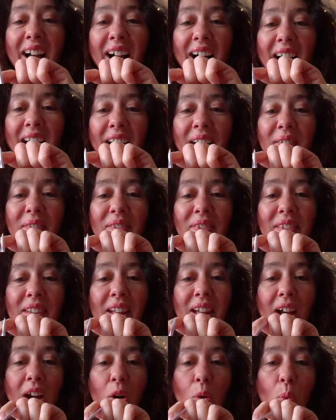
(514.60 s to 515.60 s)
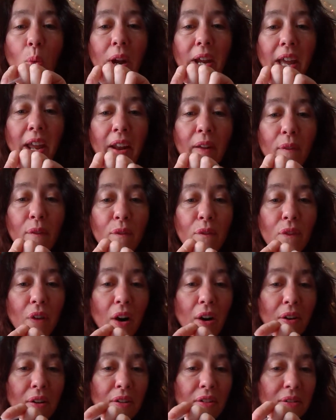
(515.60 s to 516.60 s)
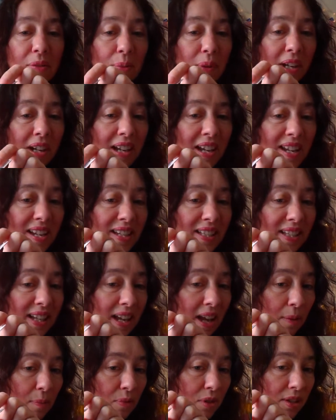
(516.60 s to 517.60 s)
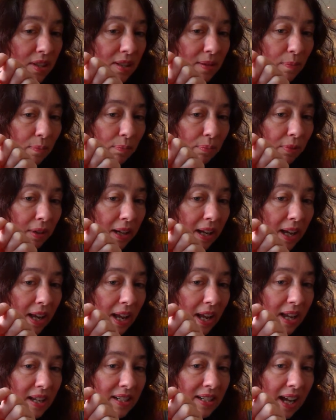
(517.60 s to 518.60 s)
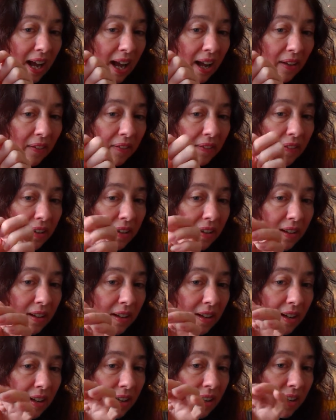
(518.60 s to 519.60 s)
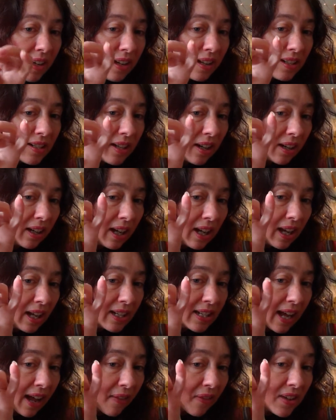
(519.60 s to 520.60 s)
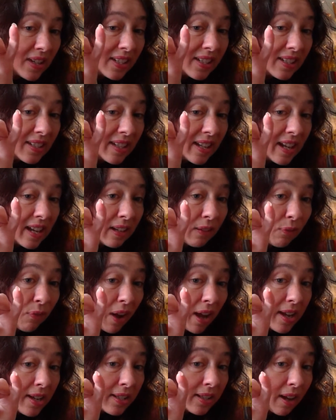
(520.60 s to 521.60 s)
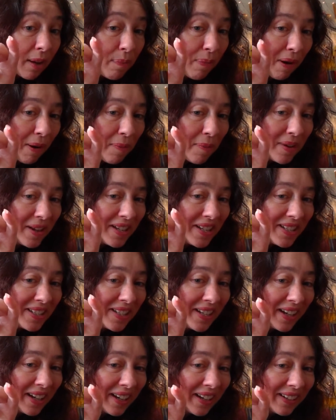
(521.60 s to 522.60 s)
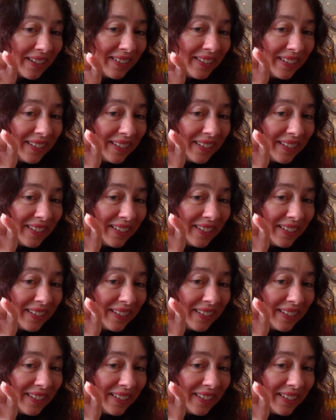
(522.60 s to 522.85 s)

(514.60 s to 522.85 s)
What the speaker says: We're going to fold. Can you see I'm just bringing it down, tucking it down. This isn't its face, I promise you.